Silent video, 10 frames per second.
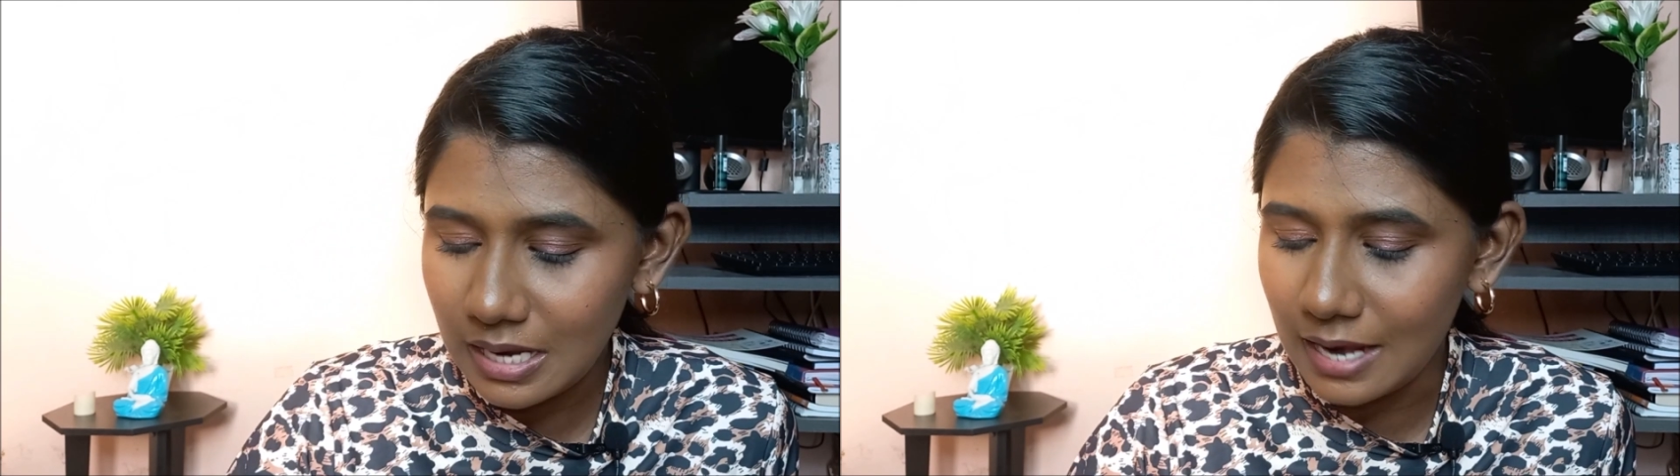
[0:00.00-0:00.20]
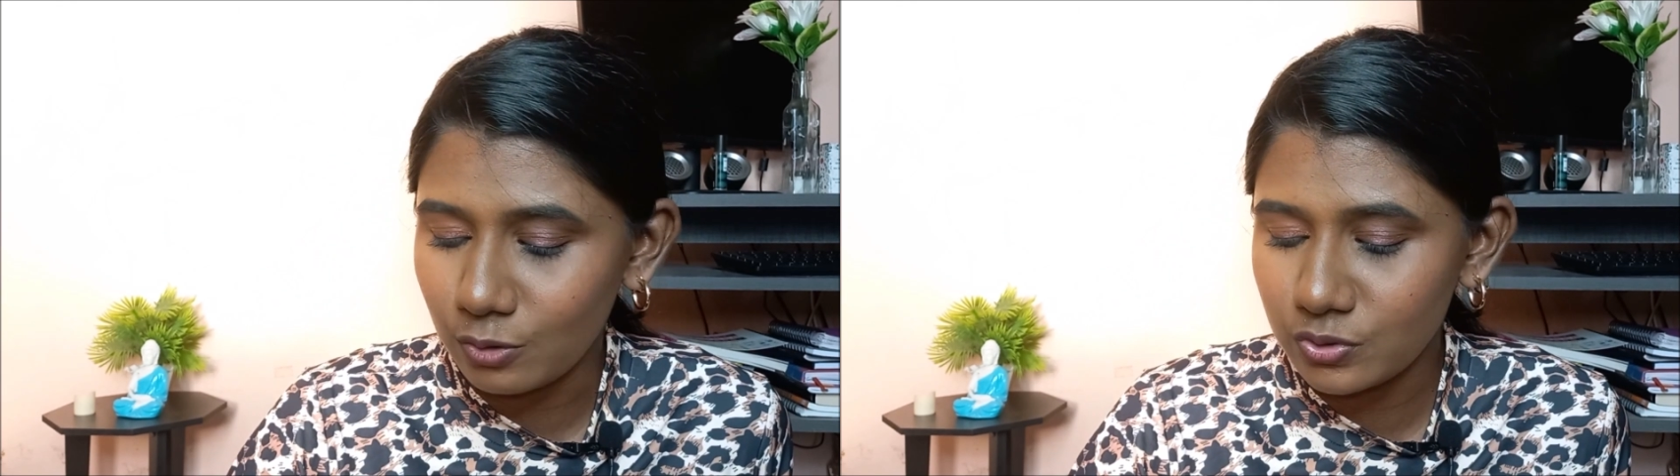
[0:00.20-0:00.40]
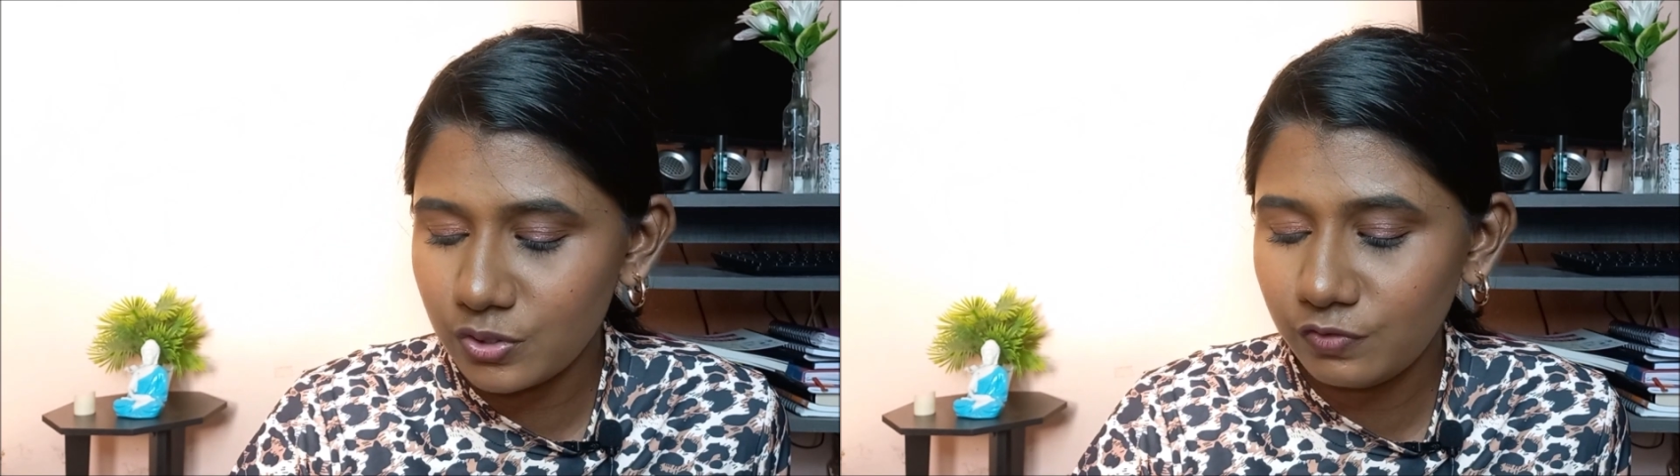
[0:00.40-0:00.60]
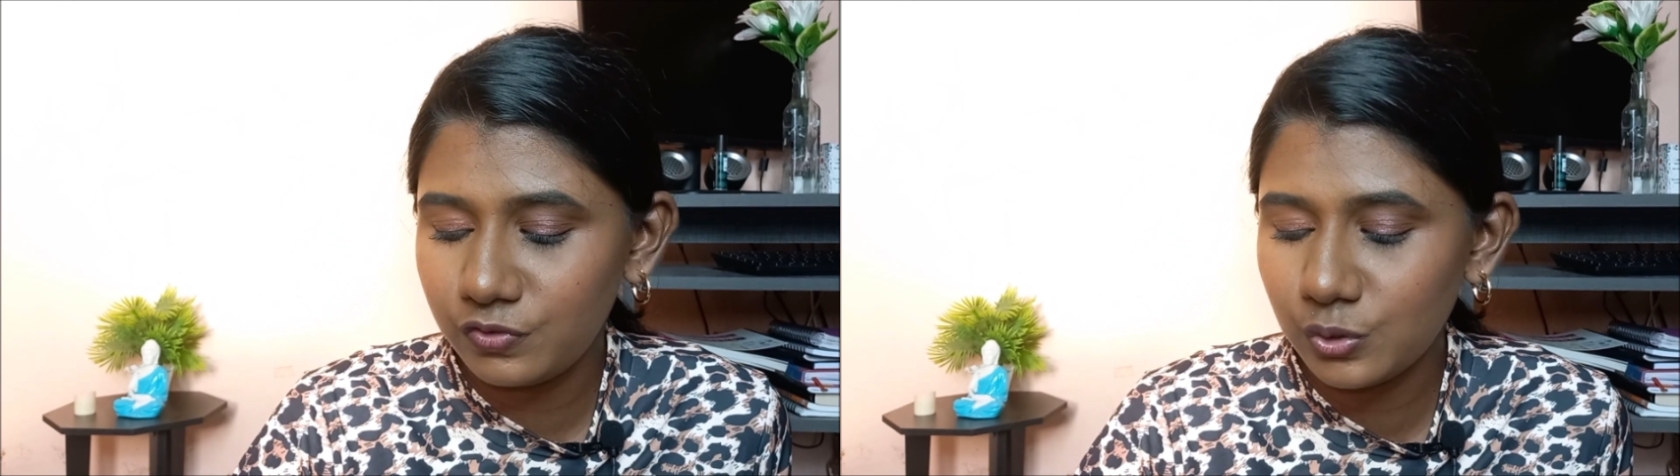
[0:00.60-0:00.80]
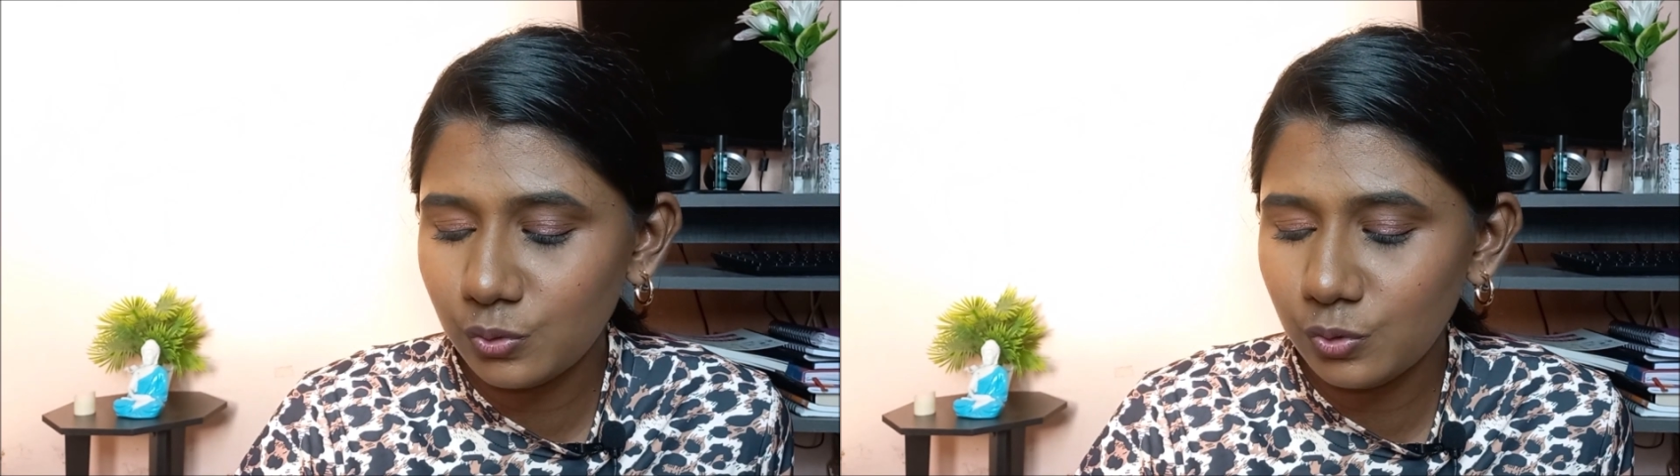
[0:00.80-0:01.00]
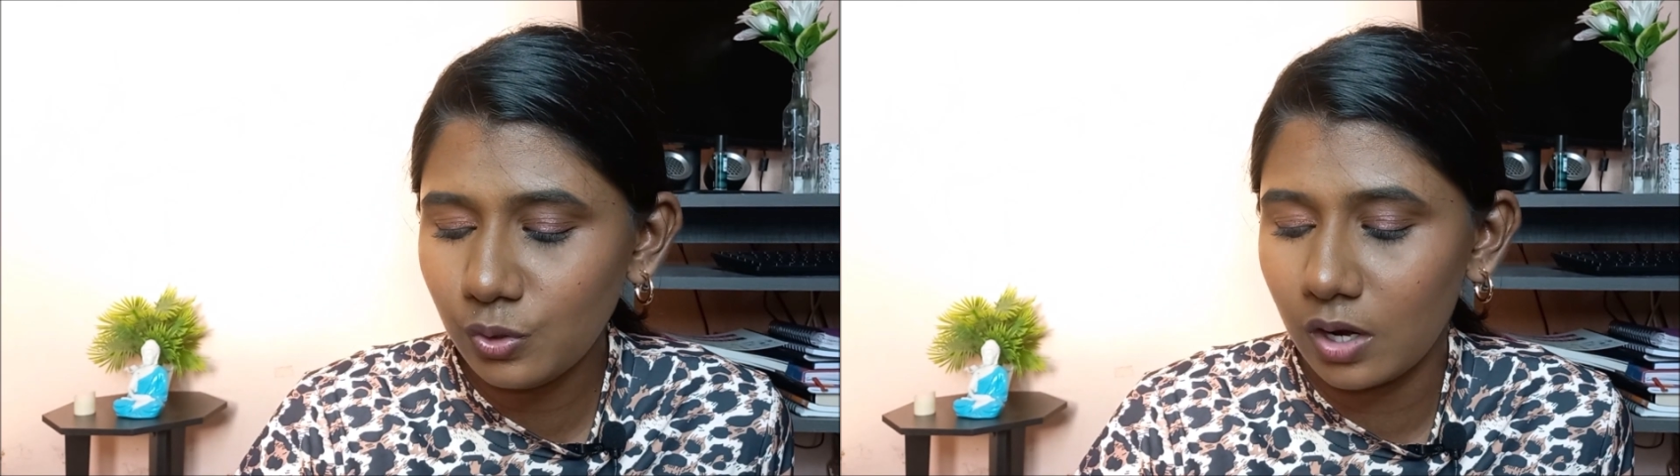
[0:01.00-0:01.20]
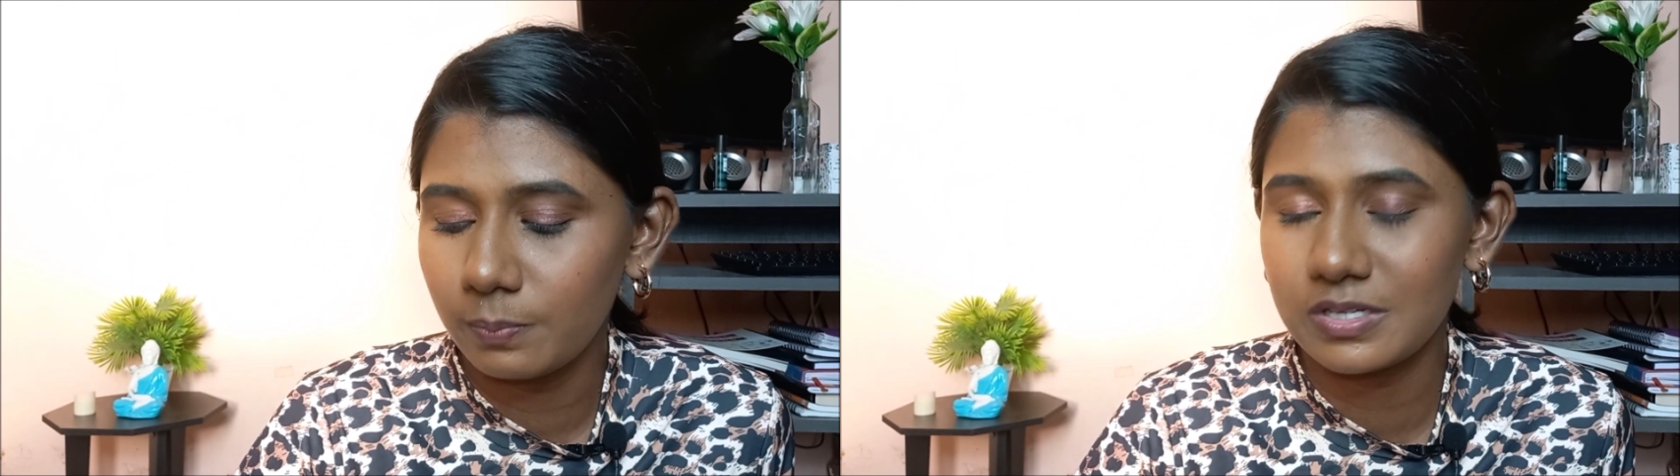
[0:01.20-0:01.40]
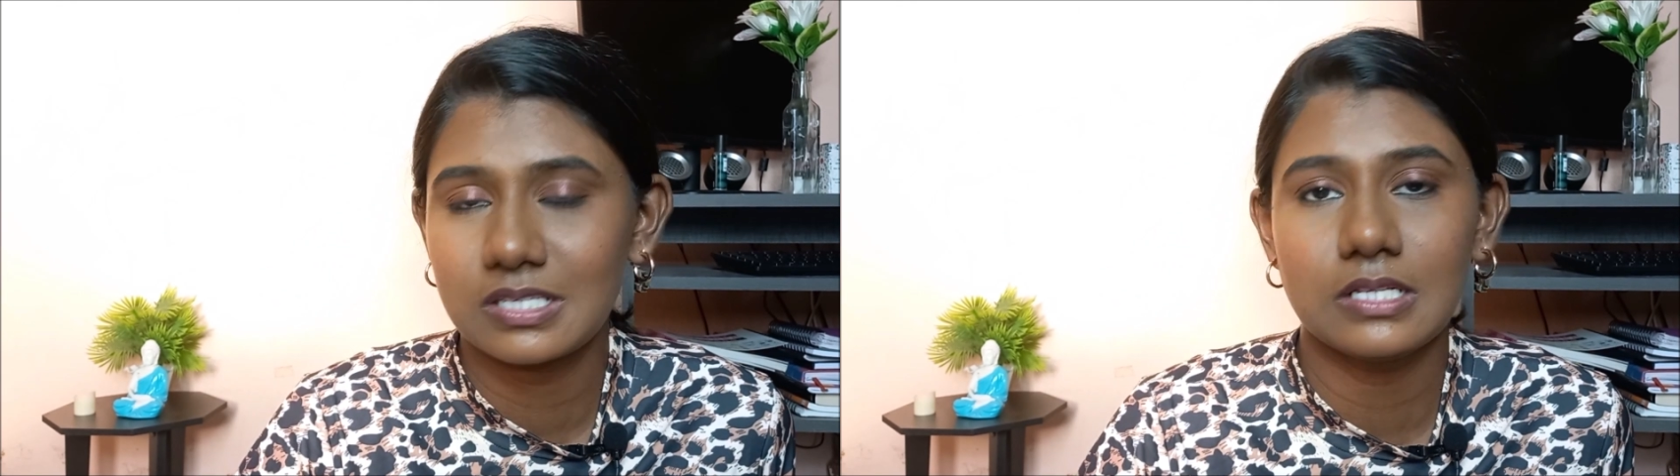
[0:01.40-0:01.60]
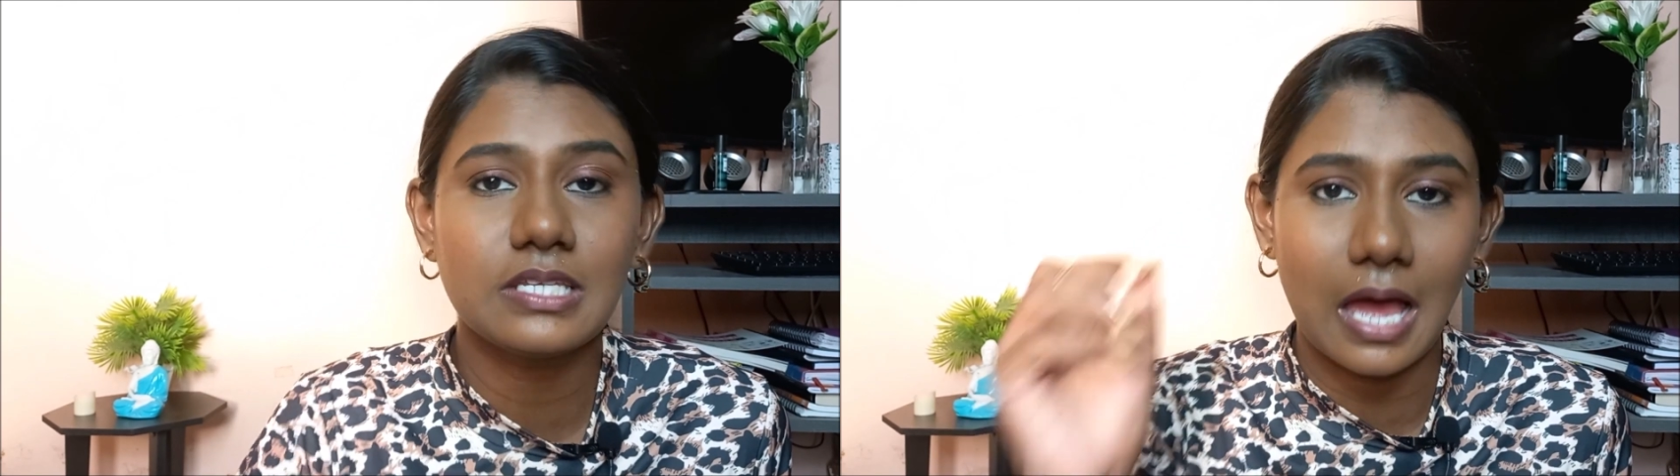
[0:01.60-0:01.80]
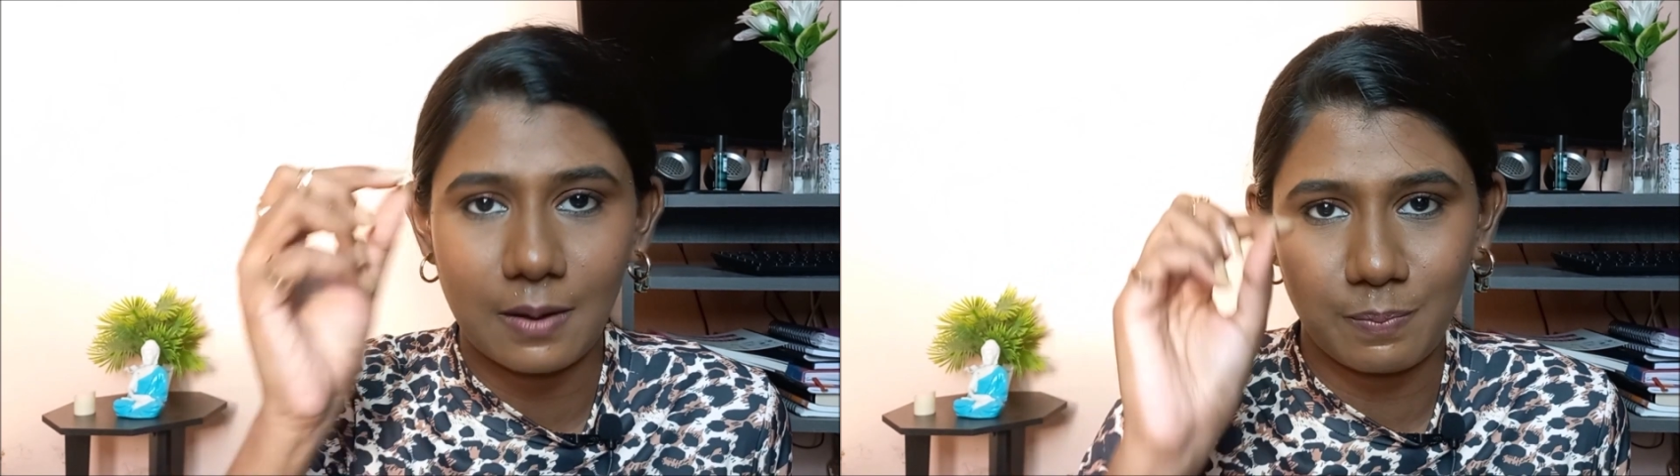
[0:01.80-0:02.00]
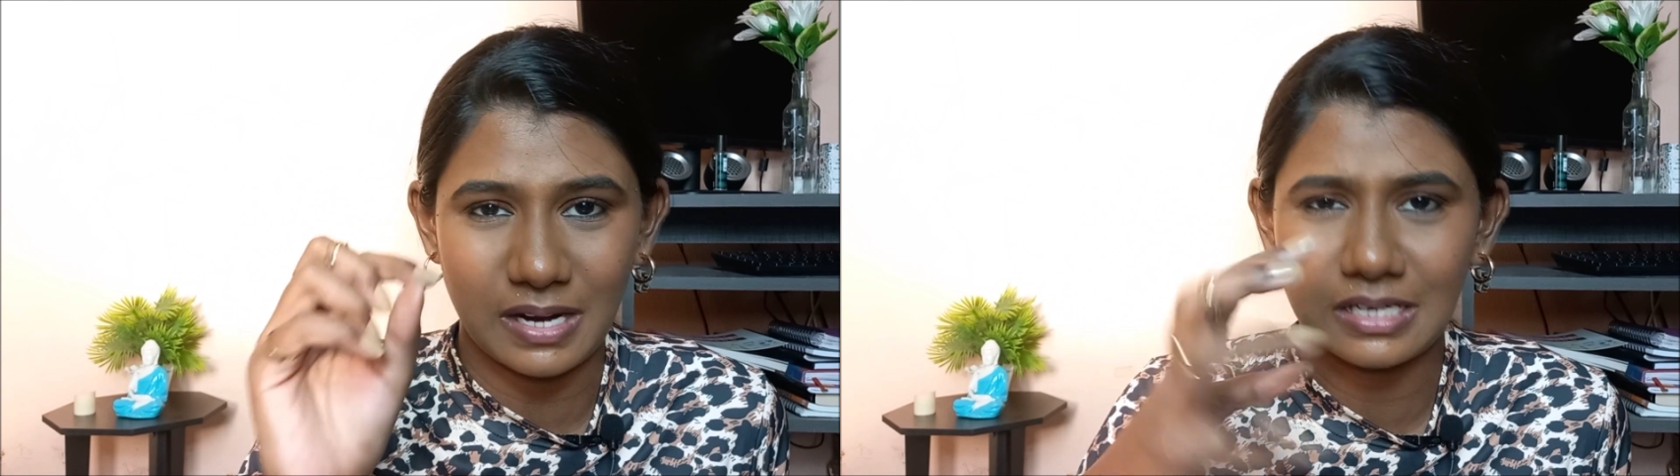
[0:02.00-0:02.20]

and also few bristles are bent.